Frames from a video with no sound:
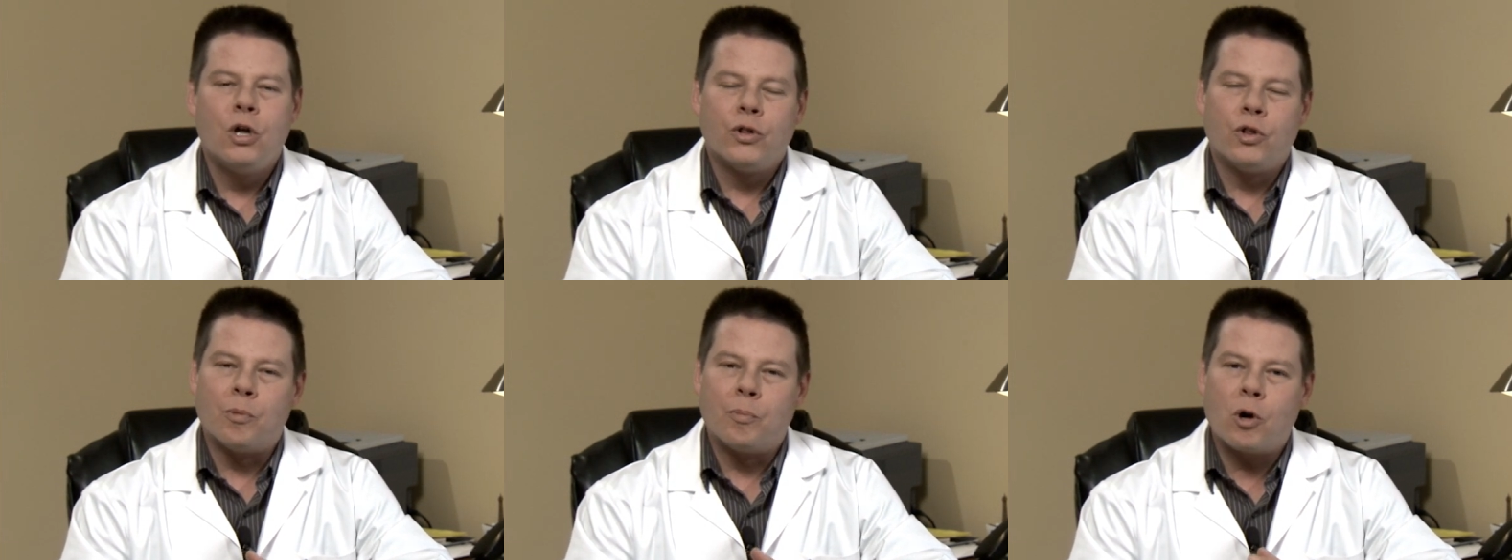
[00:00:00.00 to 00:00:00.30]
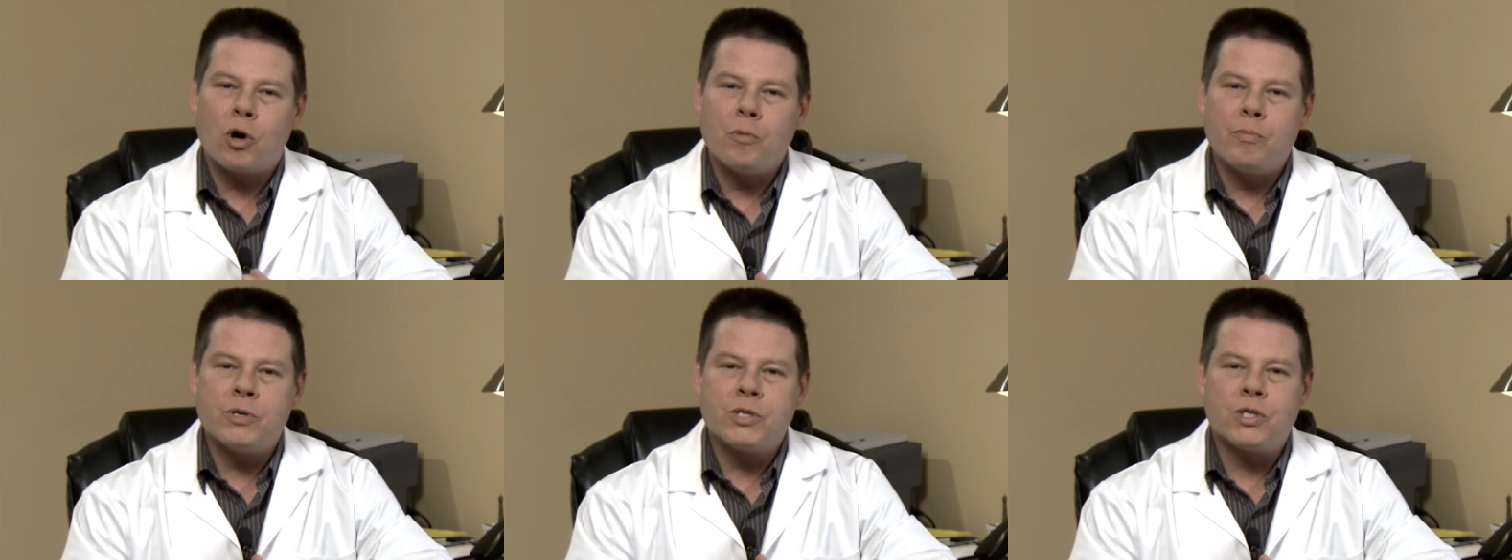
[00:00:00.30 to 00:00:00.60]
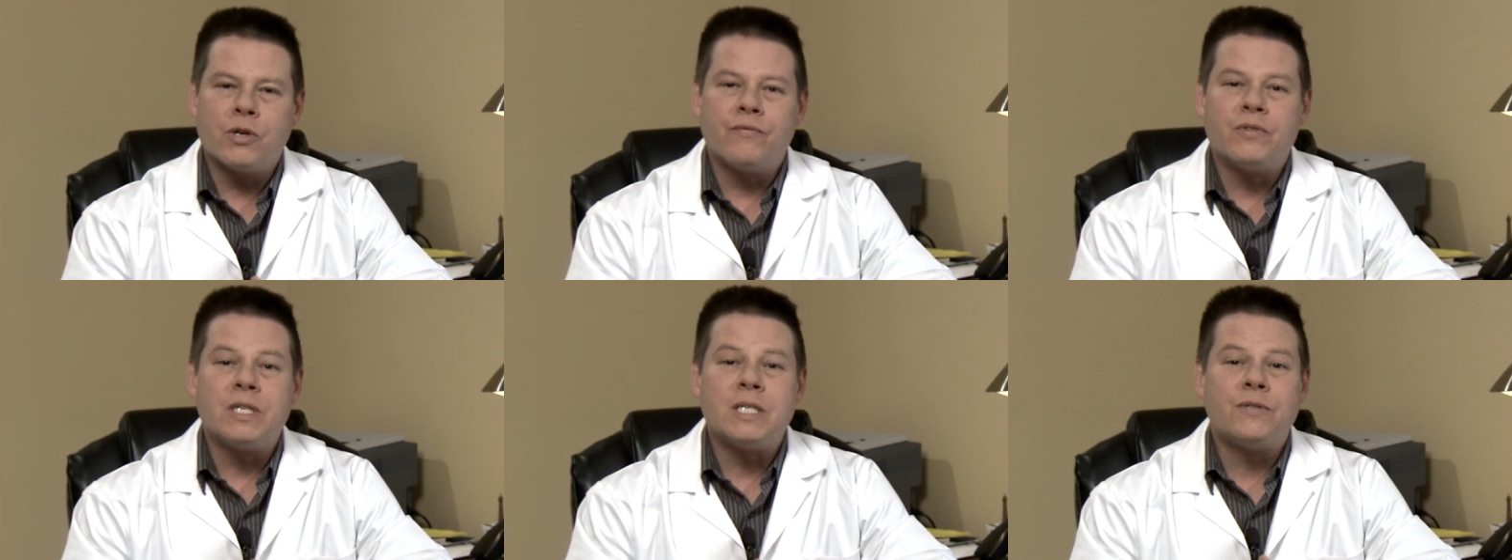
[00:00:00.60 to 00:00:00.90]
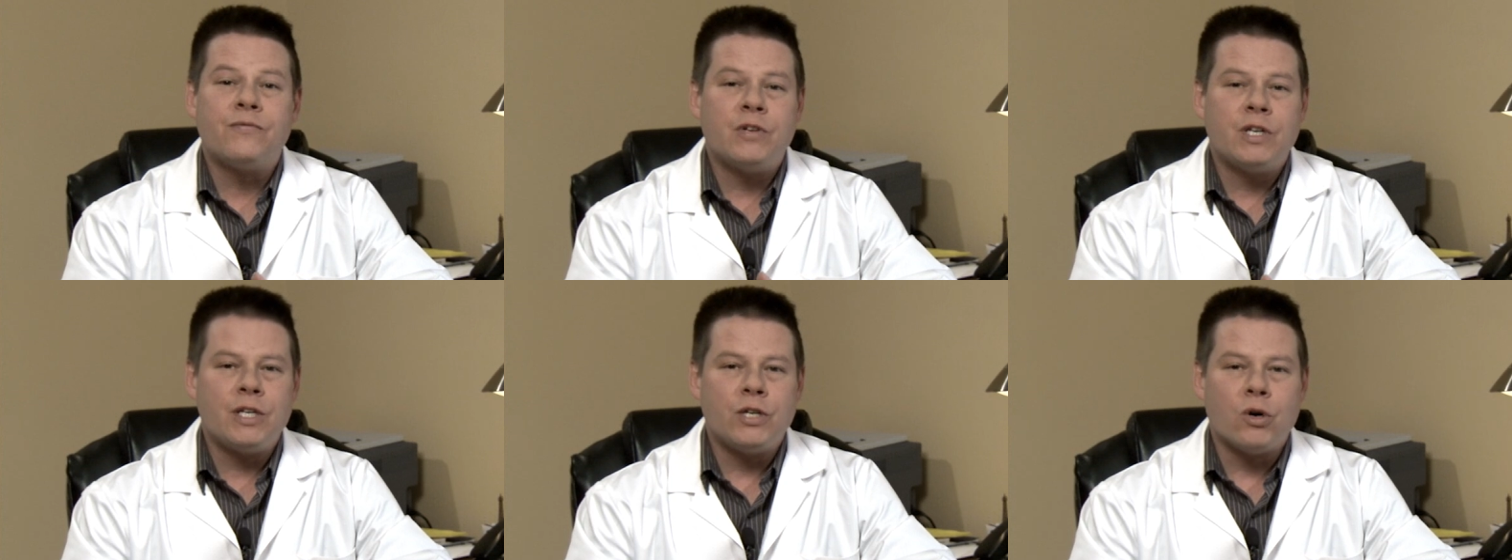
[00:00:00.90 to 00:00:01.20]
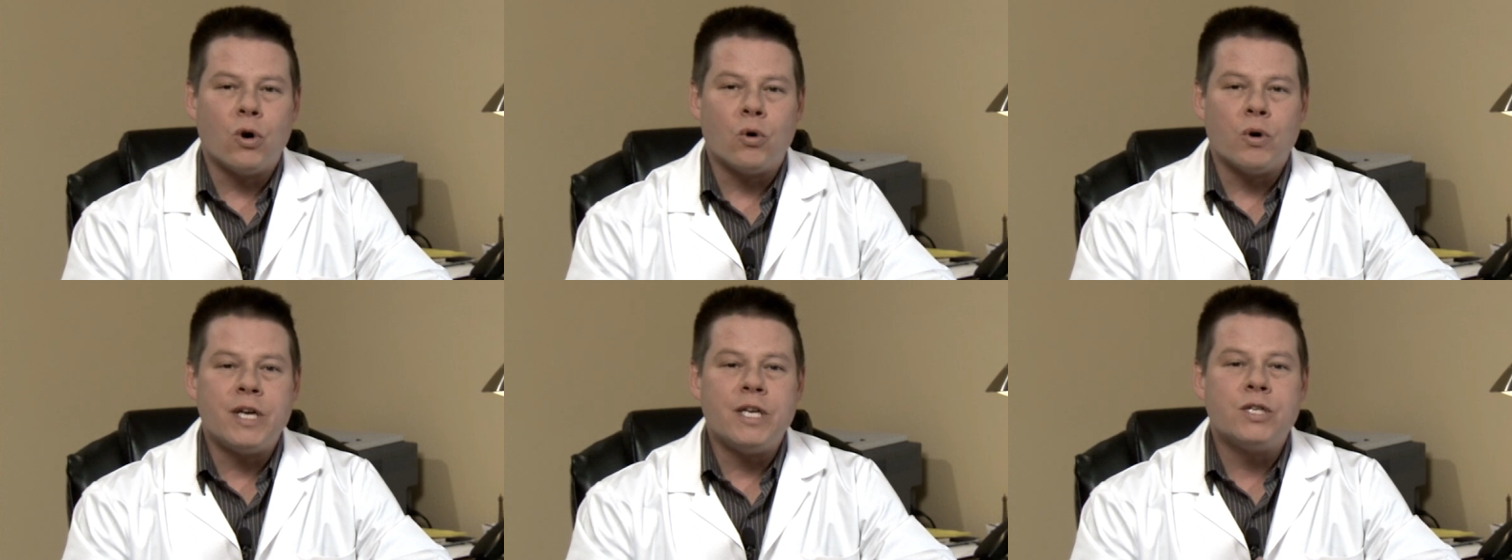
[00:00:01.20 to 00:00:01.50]
The purpose of this
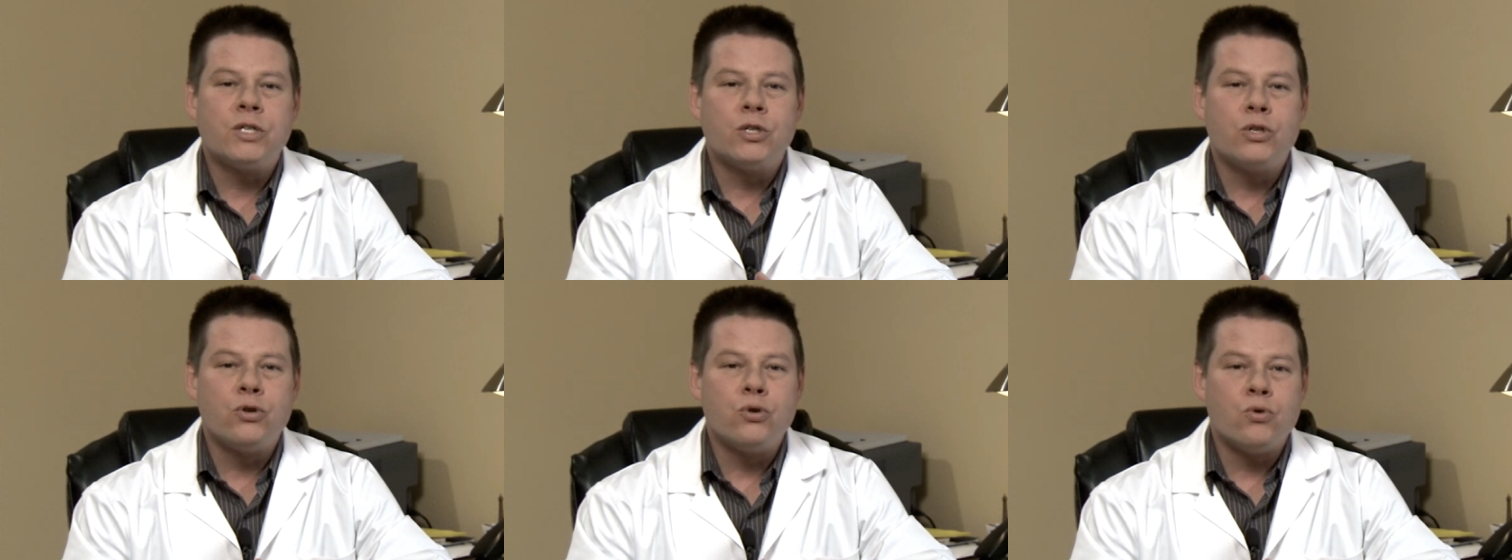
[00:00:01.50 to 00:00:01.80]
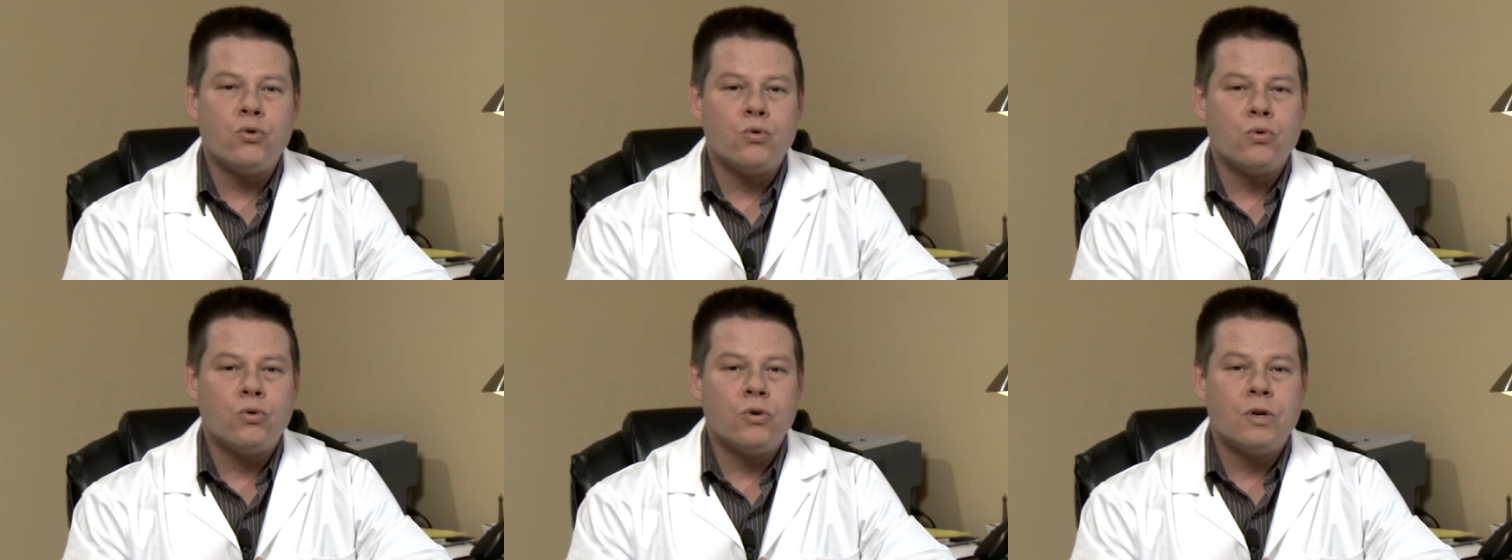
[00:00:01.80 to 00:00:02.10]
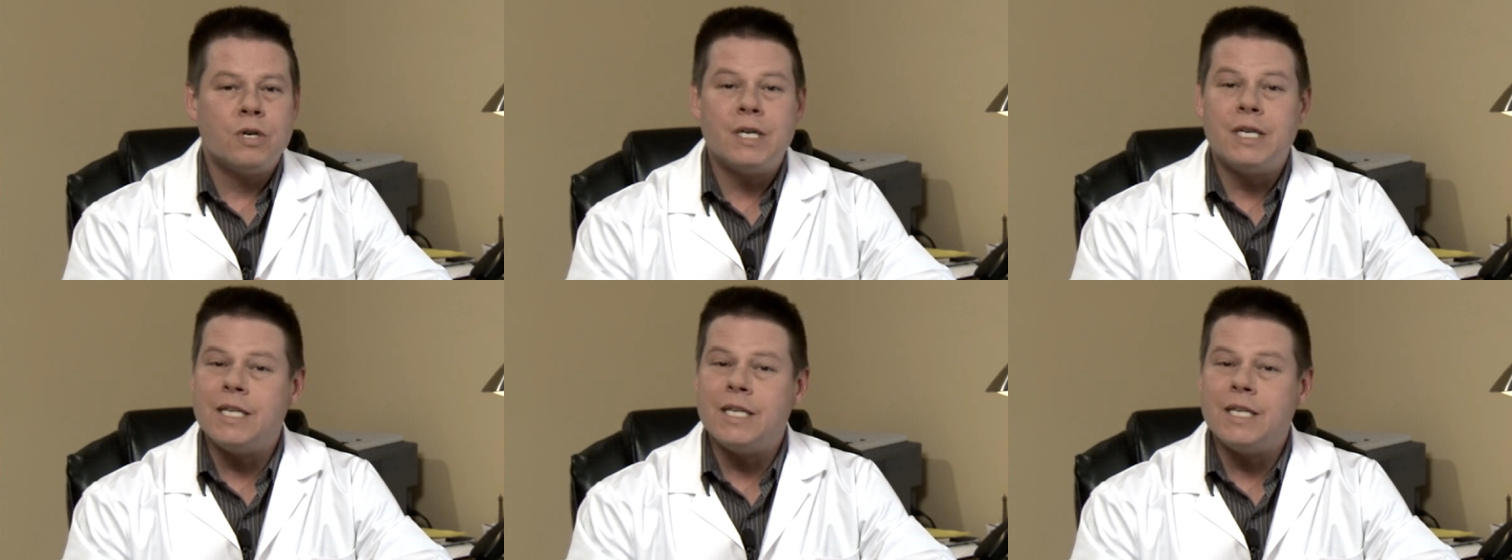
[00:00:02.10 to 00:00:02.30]
video is to